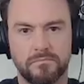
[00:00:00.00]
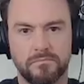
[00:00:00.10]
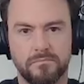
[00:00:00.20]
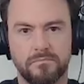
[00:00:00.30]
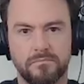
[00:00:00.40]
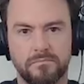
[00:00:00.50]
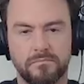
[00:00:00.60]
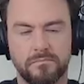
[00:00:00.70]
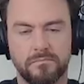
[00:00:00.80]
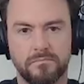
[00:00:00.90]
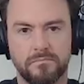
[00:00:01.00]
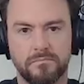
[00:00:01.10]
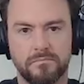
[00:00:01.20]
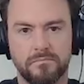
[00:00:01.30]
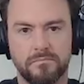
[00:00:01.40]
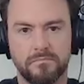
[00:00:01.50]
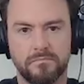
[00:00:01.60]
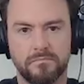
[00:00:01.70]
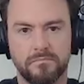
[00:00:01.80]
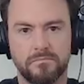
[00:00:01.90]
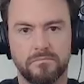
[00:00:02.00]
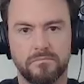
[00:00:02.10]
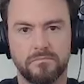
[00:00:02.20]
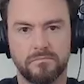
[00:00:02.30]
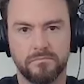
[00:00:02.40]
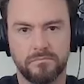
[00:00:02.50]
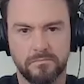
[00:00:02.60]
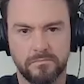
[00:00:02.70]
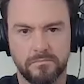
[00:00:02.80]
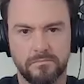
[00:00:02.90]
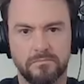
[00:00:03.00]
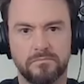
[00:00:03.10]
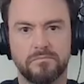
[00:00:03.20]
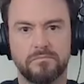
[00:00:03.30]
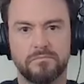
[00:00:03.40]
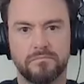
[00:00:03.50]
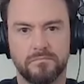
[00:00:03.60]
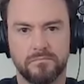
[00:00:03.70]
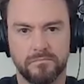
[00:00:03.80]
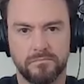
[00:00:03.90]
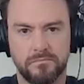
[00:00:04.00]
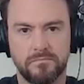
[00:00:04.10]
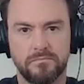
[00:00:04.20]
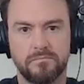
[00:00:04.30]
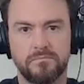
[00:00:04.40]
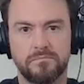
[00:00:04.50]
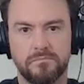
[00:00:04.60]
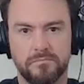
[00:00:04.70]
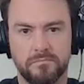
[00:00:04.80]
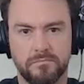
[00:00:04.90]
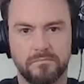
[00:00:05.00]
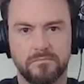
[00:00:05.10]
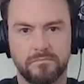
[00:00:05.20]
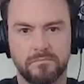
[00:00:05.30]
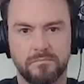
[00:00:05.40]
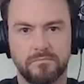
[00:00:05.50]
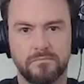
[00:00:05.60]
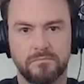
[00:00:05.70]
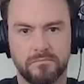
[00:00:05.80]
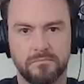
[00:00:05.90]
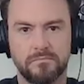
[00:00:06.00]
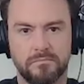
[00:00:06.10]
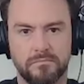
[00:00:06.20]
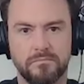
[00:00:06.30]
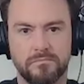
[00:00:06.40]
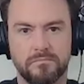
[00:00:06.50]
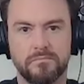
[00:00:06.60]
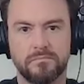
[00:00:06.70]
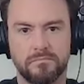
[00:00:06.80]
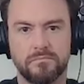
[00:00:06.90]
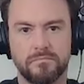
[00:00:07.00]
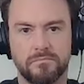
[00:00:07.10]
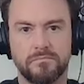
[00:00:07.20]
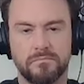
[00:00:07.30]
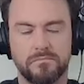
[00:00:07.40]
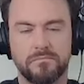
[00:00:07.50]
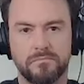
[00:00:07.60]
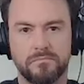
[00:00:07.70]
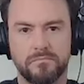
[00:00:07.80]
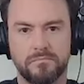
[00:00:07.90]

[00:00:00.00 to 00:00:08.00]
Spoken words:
(silent)